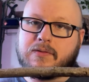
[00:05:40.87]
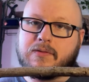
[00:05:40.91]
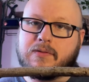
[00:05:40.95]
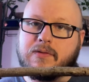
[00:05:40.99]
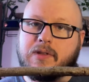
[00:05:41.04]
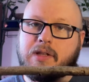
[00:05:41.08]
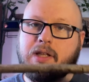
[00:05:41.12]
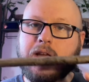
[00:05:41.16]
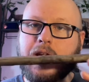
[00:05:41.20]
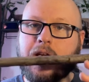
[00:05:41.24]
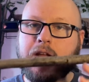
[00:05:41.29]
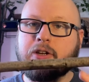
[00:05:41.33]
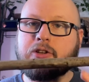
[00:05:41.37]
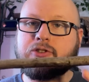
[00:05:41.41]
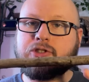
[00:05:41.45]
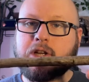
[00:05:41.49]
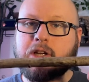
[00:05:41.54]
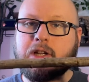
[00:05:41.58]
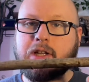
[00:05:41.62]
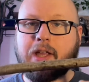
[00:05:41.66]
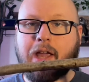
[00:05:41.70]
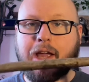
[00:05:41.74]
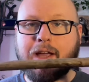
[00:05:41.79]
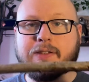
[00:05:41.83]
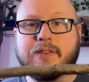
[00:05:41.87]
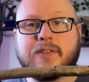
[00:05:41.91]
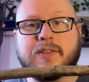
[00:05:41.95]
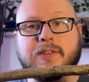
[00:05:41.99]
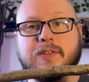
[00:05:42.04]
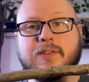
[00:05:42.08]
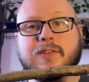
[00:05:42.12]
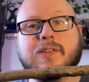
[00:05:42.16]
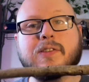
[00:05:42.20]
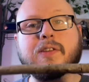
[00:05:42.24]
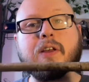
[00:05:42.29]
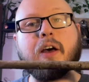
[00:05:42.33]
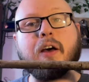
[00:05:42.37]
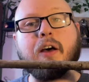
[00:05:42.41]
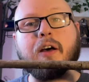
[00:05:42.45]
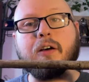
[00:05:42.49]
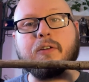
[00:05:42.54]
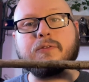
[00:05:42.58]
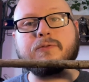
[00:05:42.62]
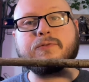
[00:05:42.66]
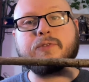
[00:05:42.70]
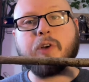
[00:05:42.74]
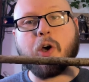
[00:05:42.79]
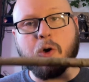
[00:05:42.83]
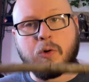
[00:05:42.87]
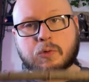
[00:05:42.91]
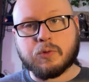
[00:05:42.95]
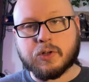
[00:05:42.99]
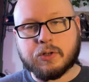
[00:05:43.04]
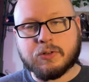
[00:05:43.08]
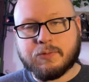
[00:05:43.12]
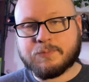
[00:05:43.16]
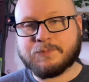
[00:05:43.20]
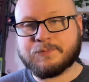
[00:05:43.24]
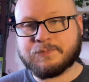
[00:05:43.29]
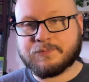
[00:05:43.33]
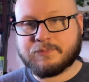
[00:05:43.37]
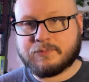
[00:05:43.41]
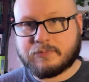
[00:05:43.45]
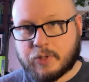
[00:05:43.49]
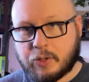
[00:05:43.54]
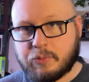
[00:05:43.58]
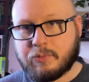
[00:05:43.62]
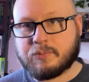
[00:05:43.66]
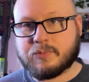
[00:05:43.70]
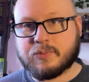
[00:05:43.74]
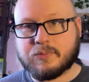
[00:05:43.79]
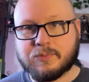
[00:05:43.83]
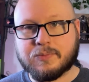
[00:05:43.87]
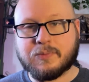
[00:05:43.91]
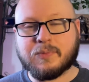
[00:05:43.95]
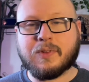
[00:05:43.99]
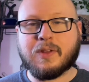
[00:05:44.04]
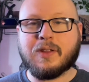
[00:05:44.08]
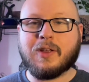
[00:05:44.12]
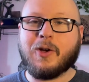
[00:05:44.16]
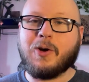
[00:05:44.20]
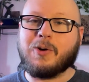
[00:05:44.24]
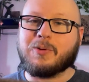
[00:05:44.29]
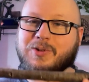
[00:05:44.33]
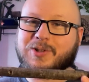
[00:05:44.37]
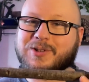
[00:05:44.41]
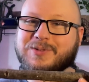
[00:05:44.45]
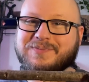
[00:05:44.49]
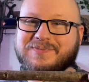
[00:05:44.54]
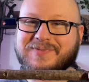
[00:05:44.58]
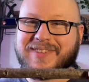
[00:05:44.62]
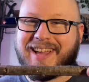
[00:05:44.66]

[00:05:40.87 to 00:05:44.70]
the energetic essence of oak. Oak.